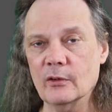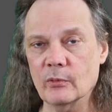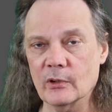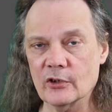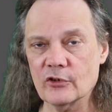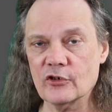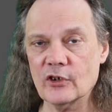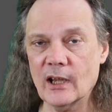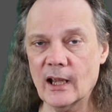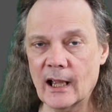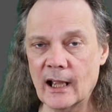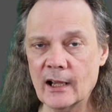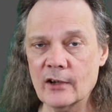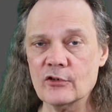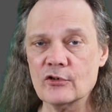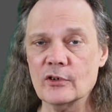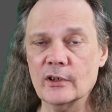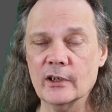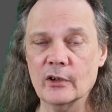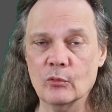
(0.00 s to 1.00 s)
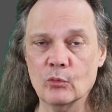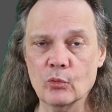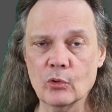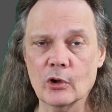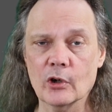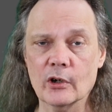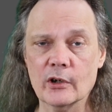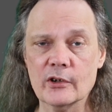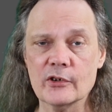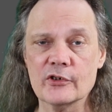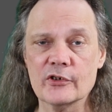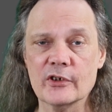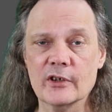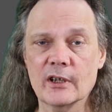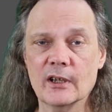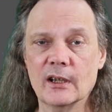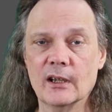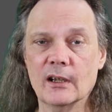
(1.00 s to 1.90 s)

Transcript: which actually works